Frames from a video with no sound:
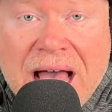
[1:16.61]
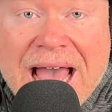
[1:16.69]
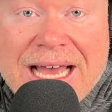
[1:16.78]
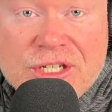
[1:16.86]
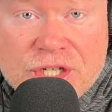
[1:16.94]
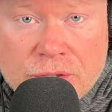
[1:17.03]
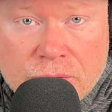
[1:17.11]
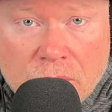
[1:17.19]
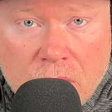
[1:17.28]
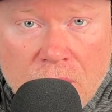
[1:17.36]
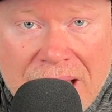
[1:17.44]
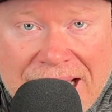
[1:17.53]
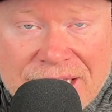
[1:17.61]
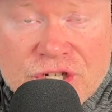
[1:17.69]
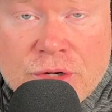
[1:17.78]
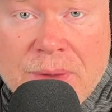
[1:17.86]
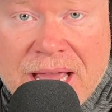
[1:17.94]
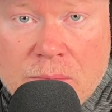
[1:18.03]
as you grow, as
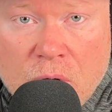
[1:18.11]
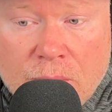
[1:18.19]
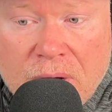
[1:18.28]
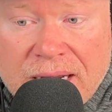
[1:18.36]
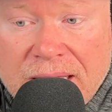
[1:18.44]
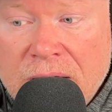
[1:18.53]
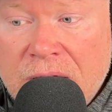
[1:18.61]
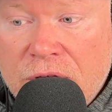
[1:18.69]
you make more money,